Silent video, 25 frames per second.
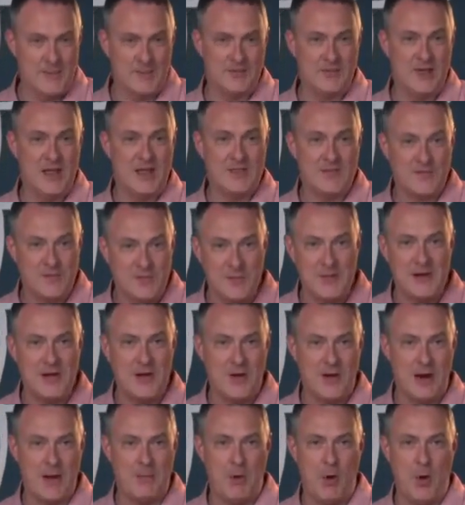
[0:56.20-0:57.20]
was nothing for me to
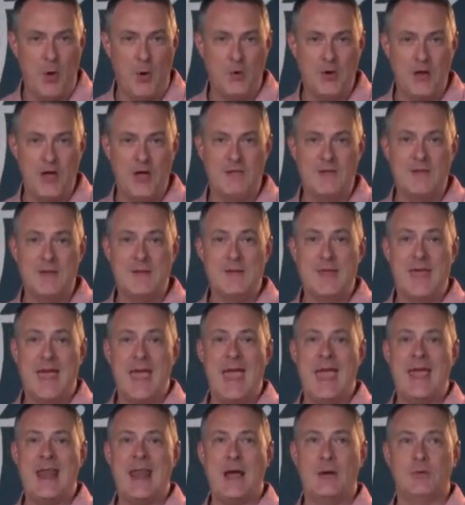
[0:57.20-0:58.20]
grab hold of,
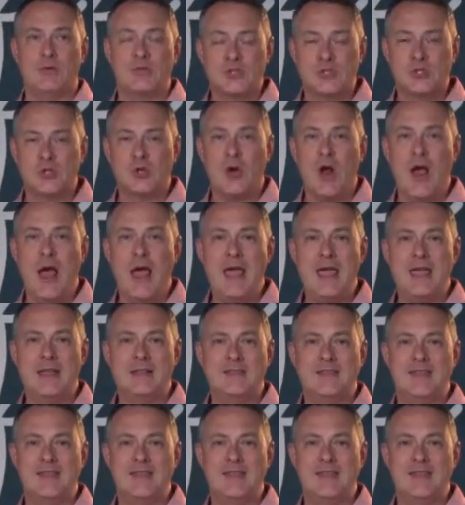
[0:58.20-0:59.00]
and I was trying